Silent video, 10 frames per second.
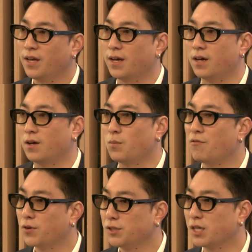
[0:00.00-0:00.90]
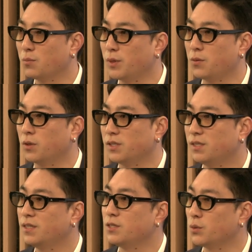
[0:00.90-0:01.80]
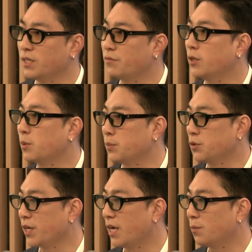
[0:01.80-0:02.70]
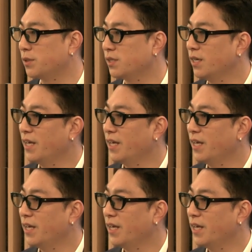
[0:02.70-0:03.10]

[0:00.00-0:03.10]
my first company was doing developer boot camps.